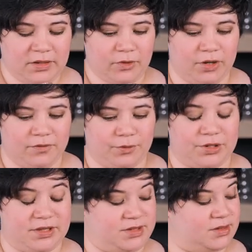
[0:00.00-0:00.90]
Very
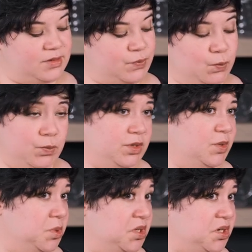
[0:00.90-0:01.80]
fruity. This is
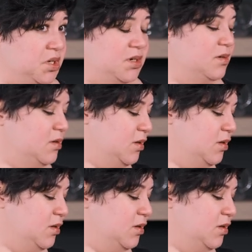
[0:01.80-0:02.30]
really, really good.